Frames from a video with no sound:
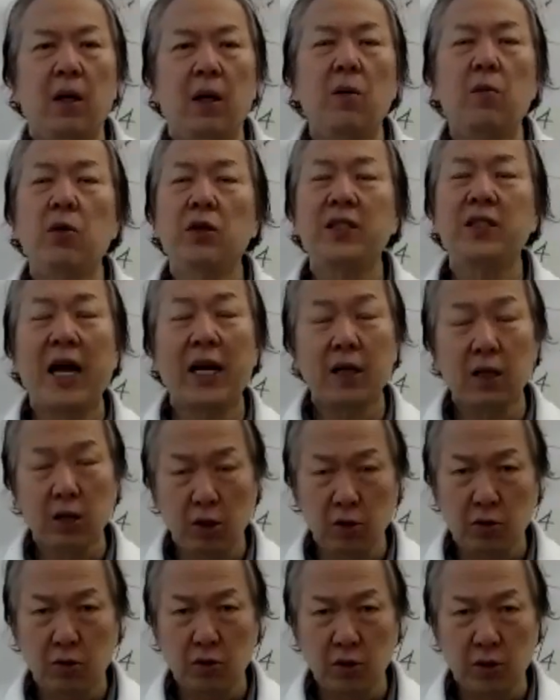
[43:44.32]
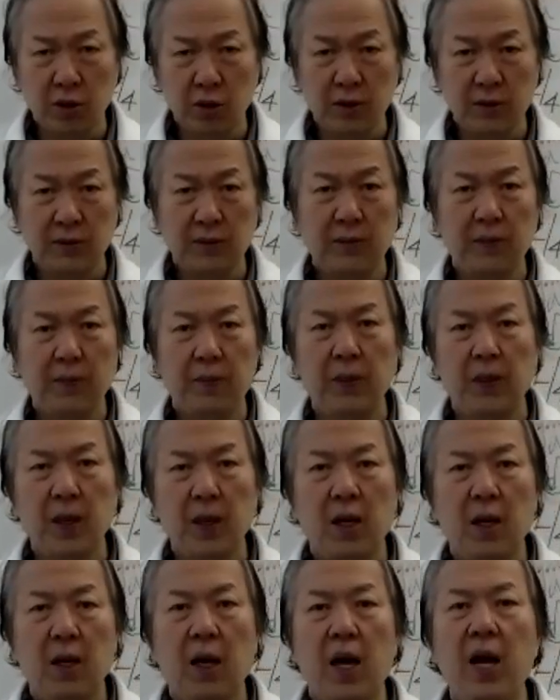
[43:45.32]
almost like a neutral.
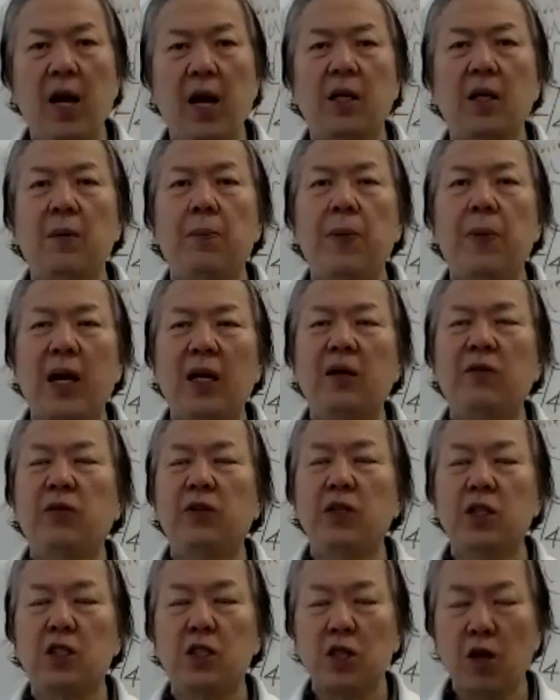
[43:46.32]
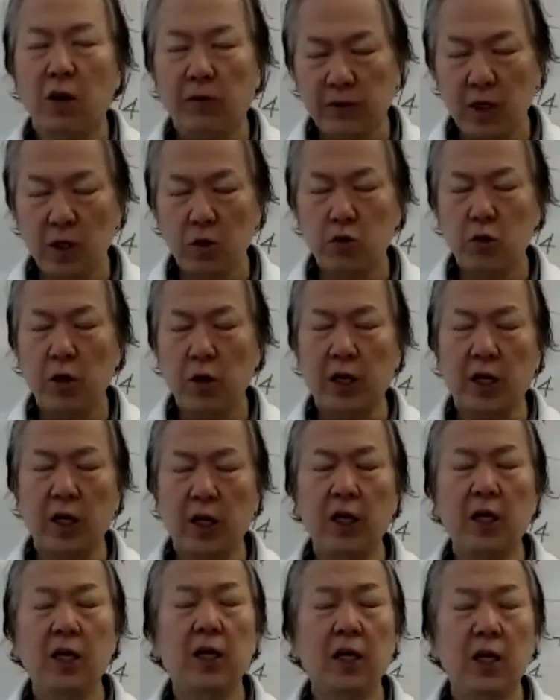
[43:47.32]
And but for the softer
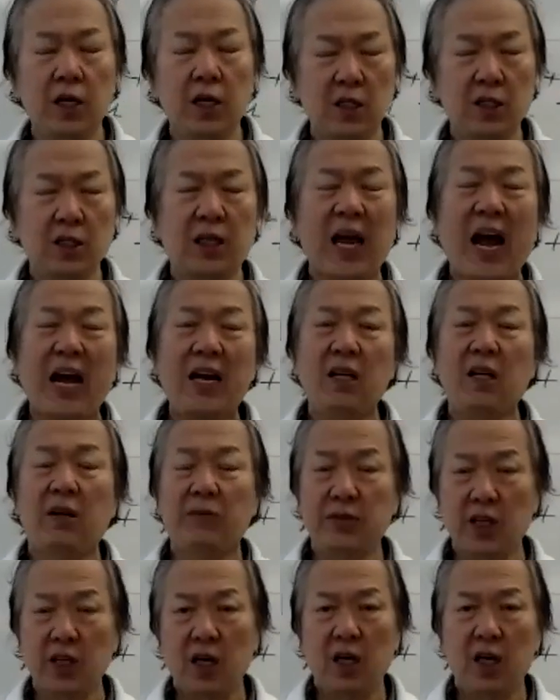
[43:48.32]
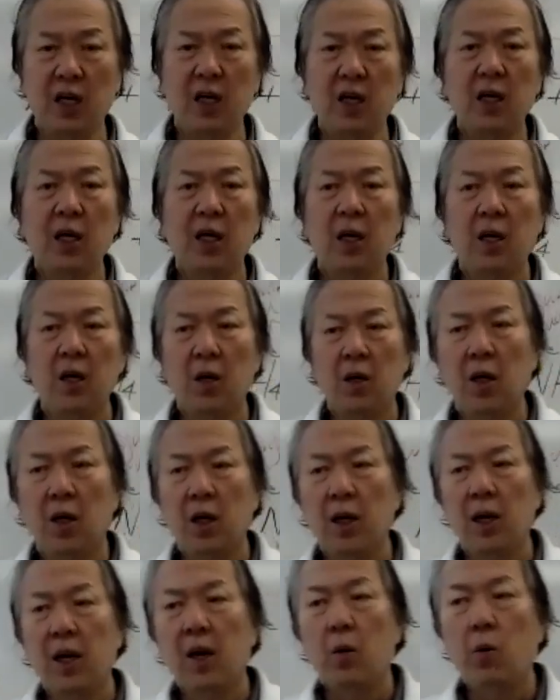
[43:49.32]
drink, is kind of the
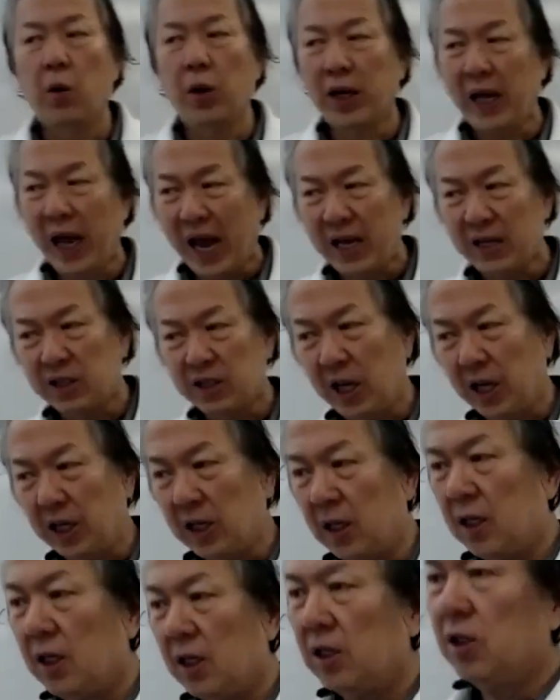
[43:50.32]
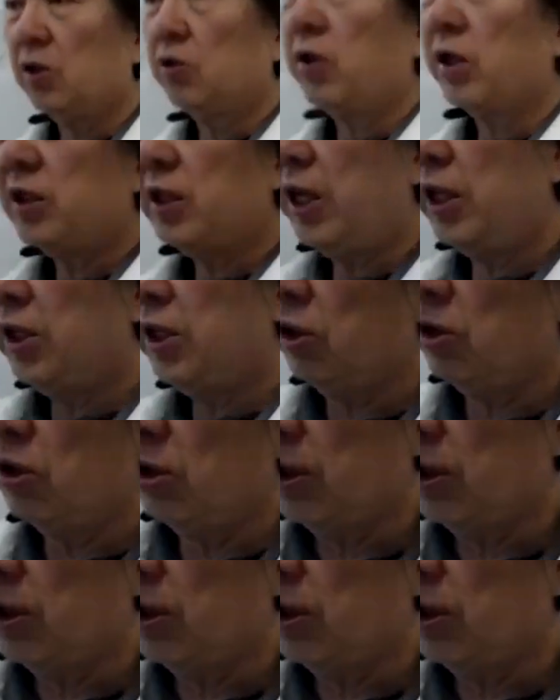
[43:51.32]
weak acid. So just need to